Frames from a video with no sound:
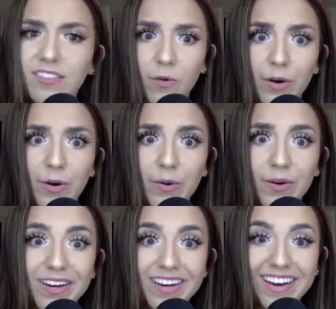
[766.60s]
whoa.
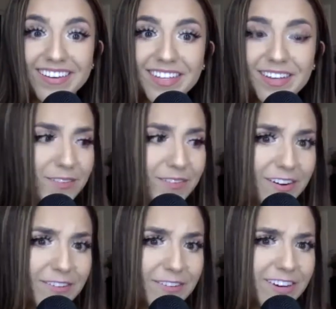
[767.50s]
I was like,
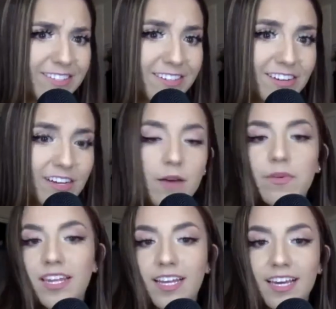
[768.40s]
whoa, wait, what's going on?
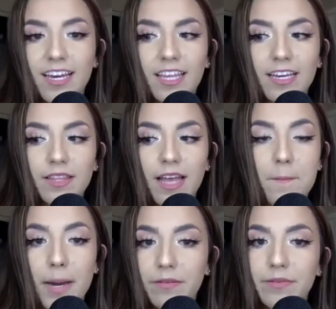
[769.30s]
But then again, like that
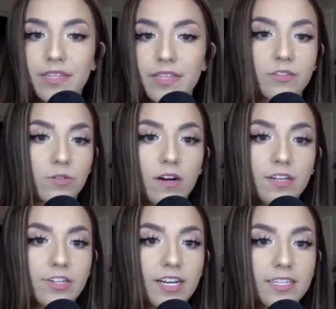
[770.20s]
might have been their soul
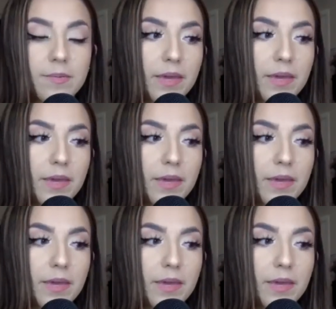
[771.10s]
contract, and maybe